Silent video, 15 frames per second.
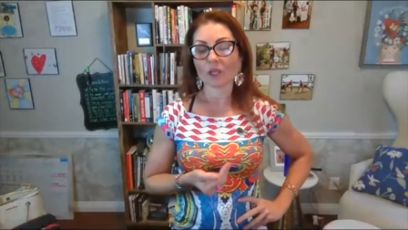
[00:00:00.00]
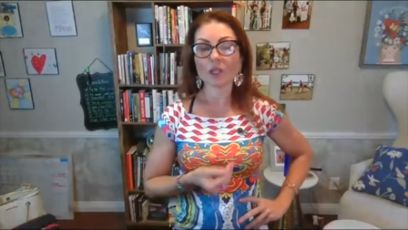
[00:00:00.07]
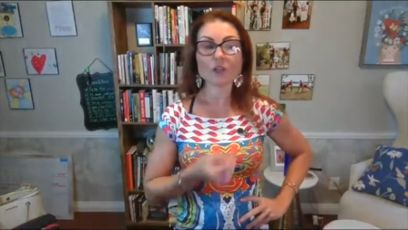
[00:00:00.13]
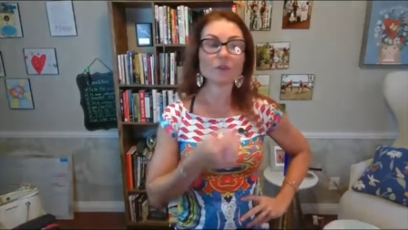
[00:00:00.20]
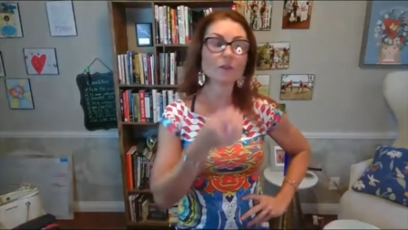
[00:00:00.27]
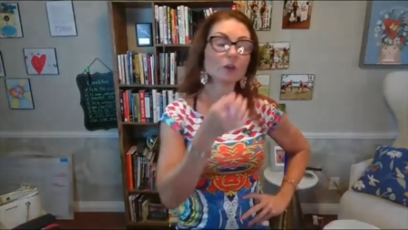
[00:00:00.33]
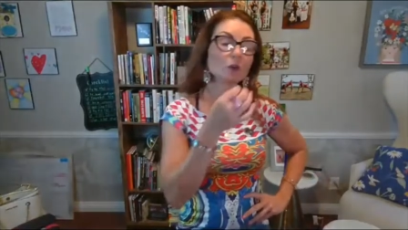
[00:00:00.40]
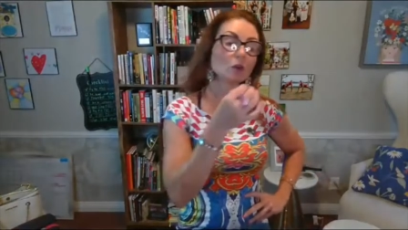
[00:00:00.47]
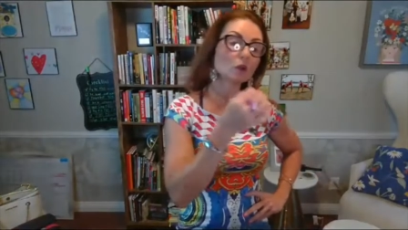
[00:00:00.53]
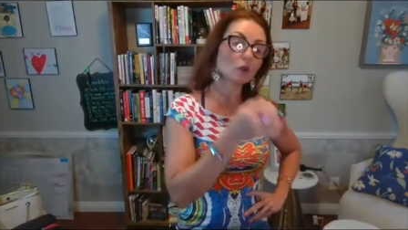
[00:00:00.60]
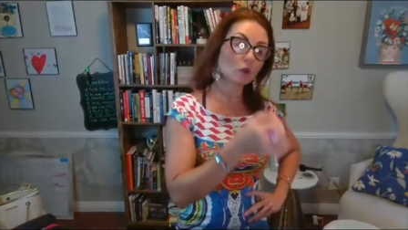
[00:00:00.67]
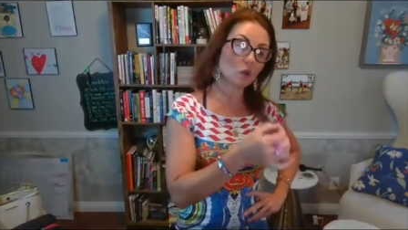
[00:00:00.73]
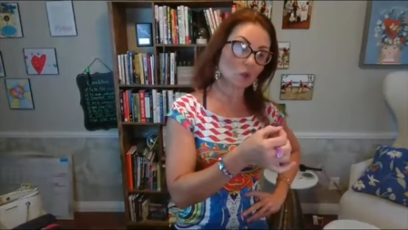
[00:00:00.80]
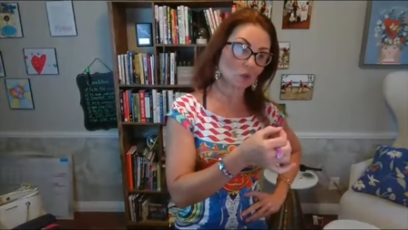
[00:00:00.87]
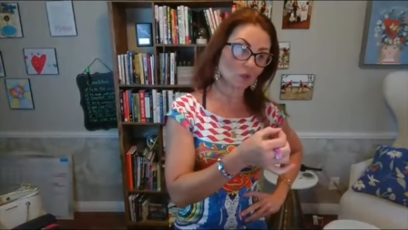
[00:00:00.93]
if you
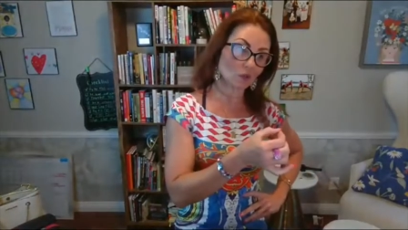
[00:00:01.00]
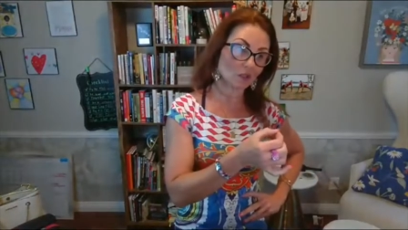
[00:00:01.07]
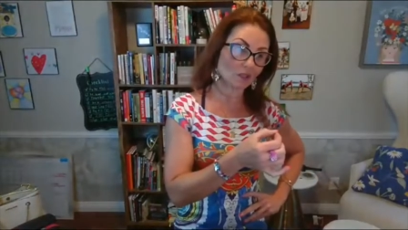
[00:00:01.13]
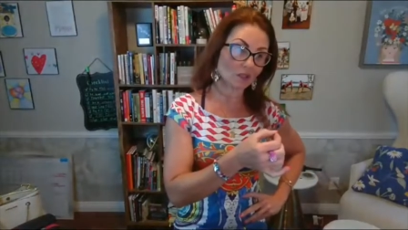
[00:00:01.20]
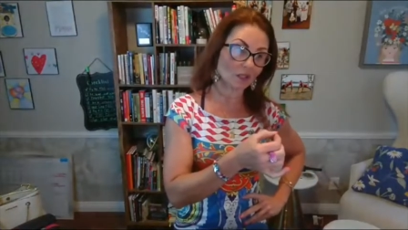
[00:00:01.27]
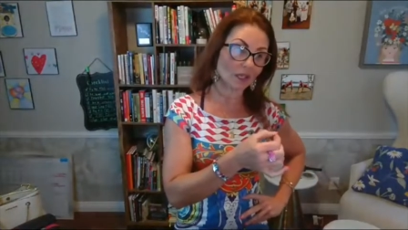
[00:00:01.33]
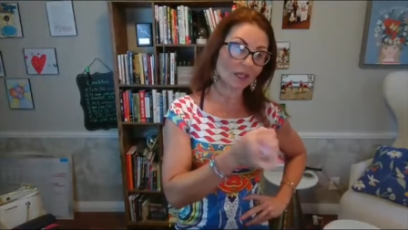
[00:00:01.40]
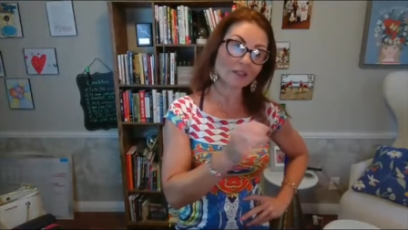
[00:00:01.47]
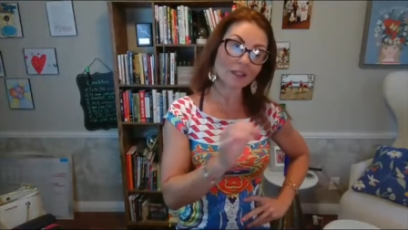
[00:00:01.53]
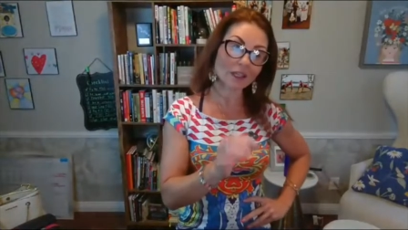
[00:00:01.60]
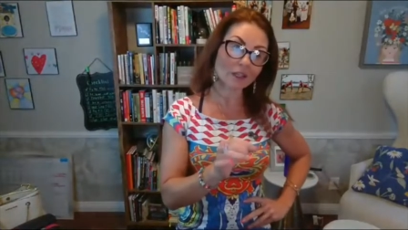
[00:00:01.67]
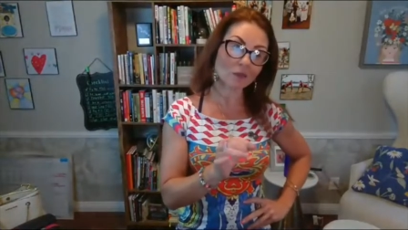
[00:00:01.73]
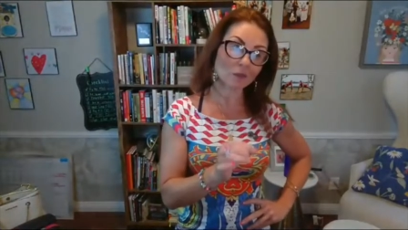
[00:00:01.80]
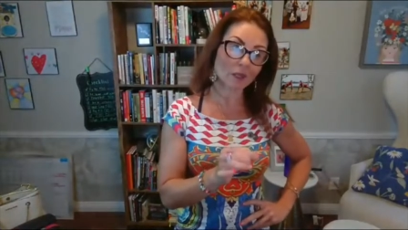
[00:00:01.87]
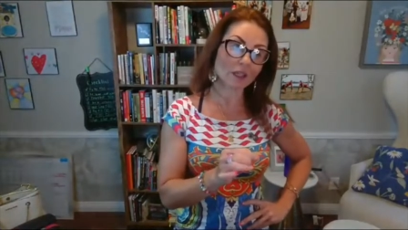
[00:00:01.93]
lose and
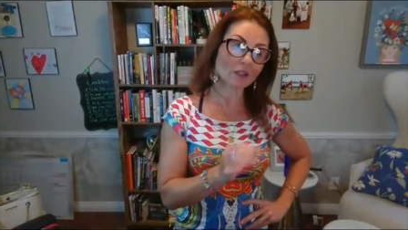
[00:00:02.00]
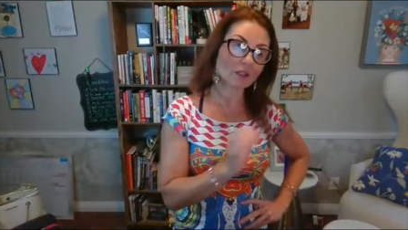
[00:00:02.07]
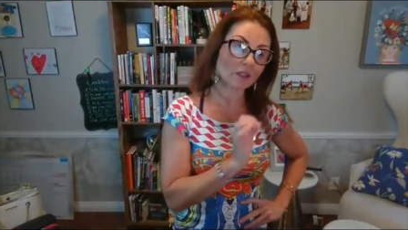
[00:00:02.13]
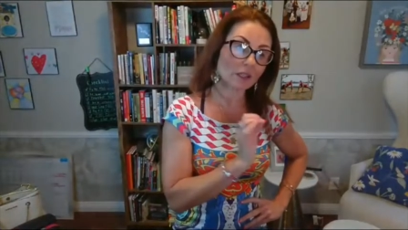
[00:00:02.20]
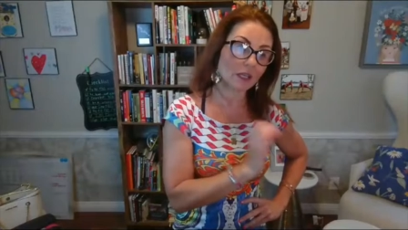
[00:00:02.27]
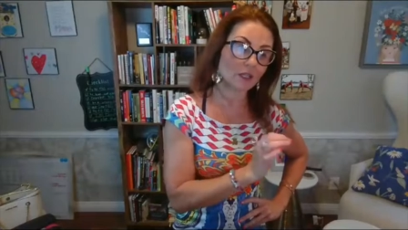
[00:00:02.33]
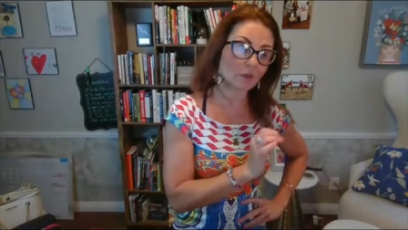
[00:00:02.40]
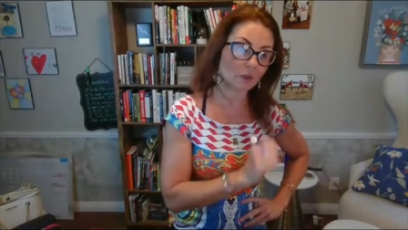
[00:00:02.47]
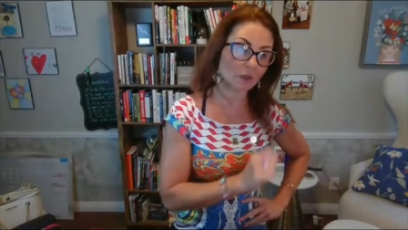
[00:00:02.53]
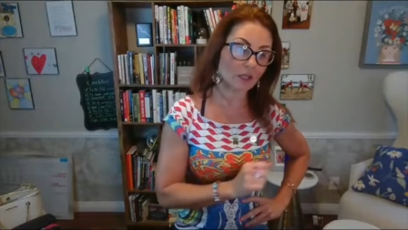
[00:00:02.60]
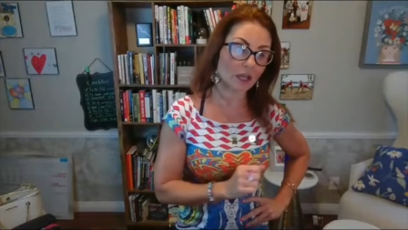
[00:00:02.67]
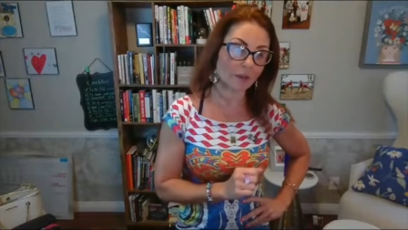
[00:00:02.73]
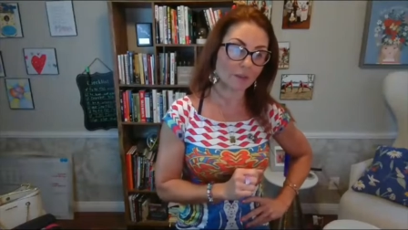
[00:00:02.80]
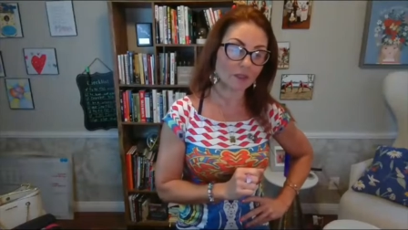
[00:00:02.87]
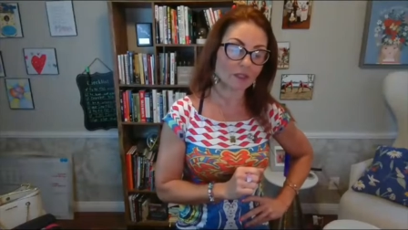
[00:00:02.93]
gain weight, guess what
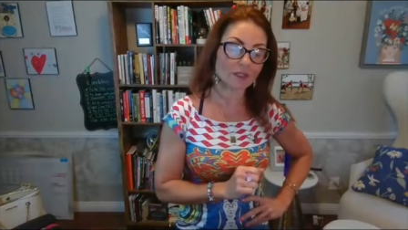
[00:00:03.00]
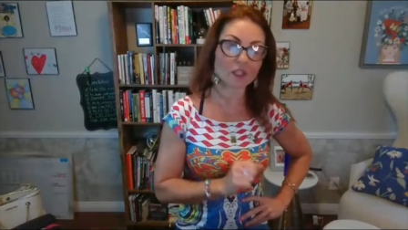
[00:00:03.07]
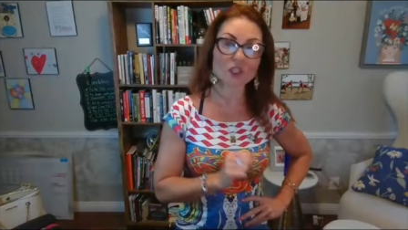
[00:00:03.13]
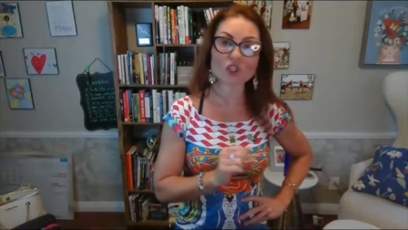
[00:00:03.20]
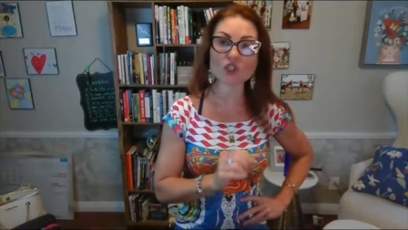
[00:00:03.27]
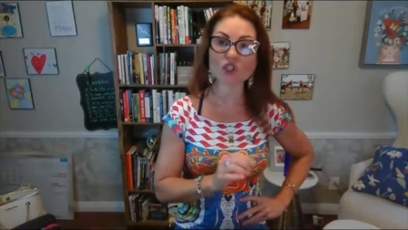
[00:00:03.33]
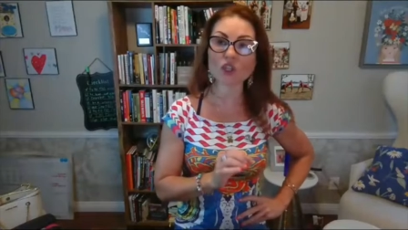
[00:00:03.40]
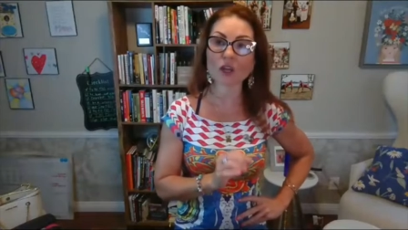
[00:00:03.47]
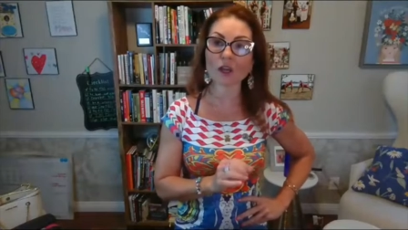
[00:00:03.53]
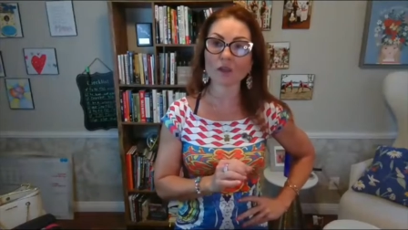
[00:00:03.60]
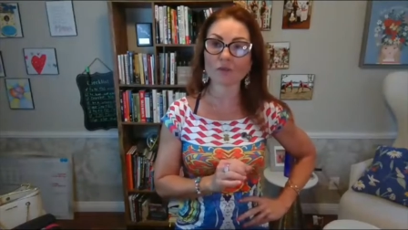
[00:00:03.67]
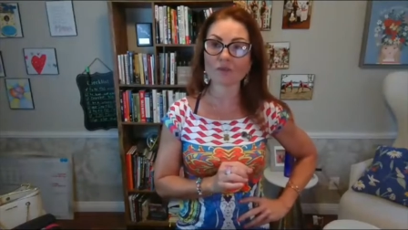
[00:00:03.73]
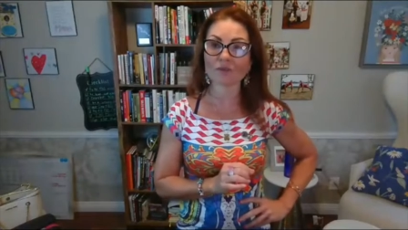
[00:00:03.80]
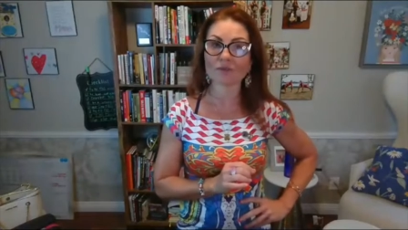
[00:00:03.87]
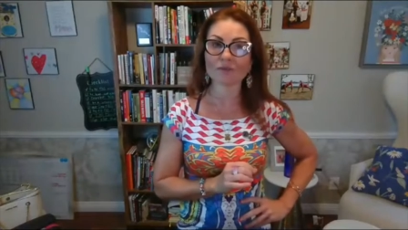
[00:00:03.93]
happens? Each
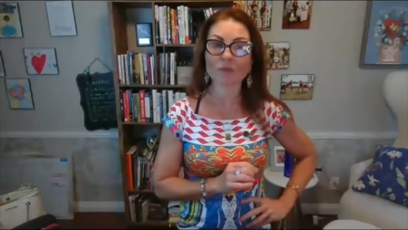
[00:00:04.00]
time